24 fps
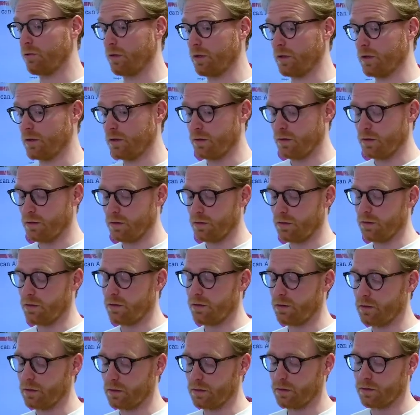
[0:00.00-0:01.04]

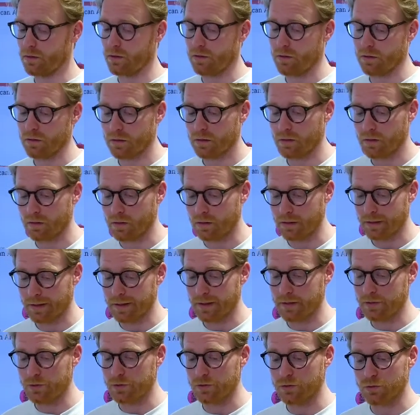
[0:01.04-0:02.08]
in these lung
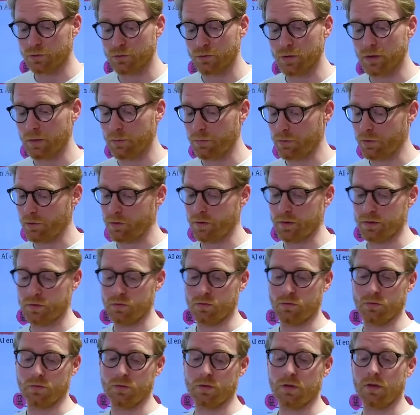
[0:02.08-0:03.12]
cancer screening programs
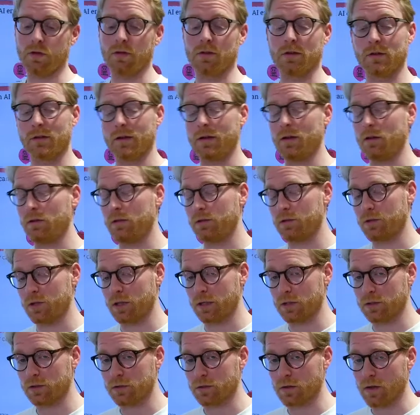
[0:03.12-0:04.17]
or targeted health
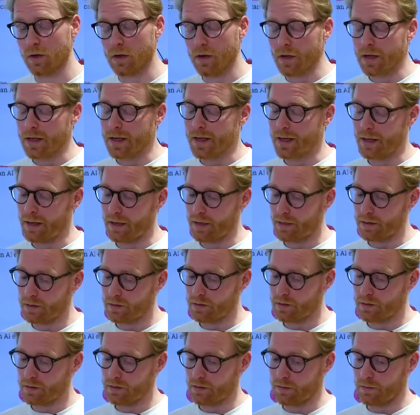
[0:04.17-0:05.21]
checks is
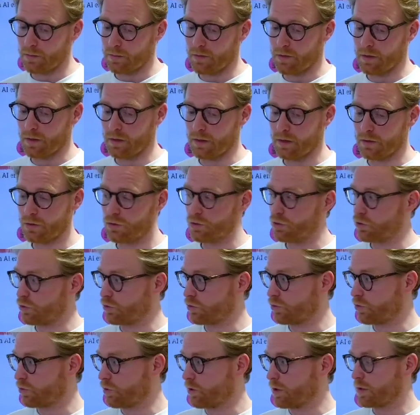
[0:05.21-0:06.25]
something
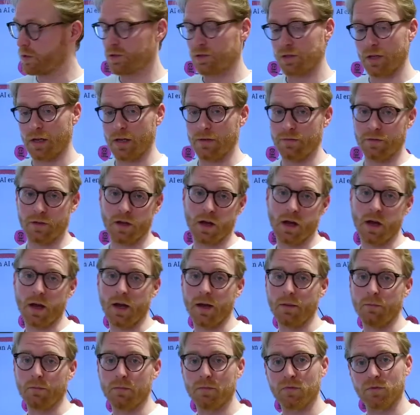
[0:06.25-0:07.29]
to save
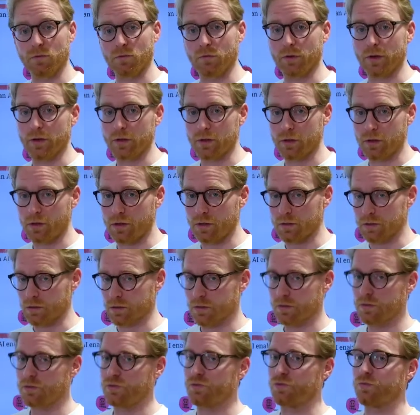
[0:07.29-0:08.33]
time for
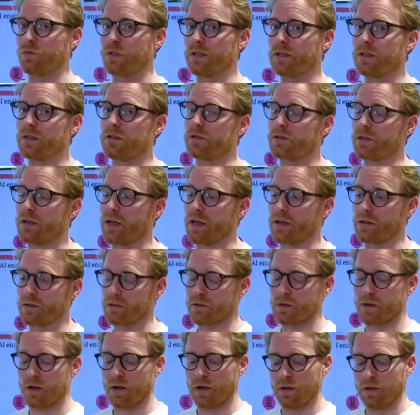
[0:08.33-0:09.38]
radiologists to read these scans.
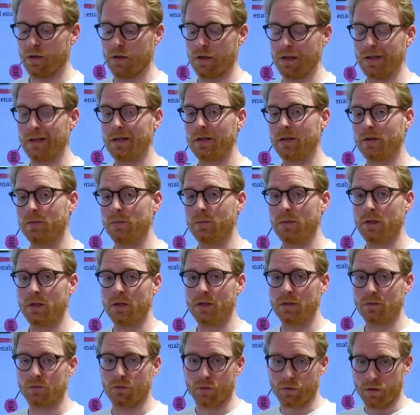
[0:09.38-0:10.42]
They need a
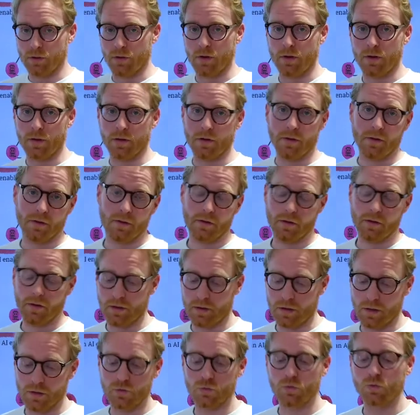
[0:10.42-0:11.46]
means or
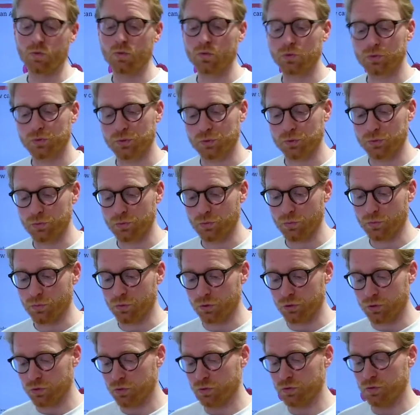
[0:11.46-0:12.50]
a tool to
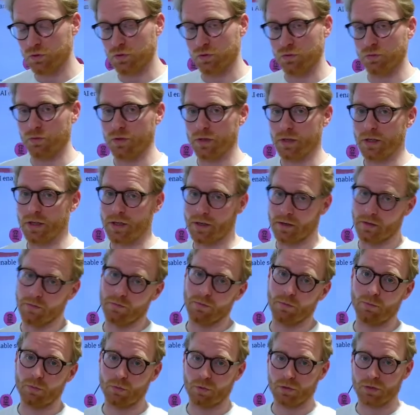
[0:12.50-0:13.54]
reduce the reading and
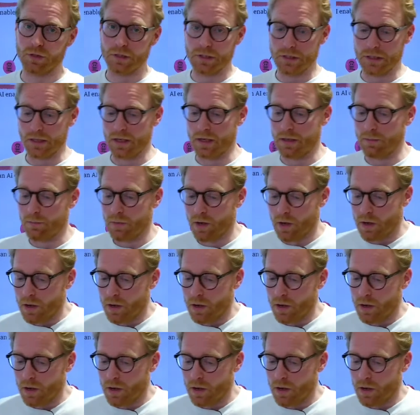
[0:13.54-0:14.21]
reporting time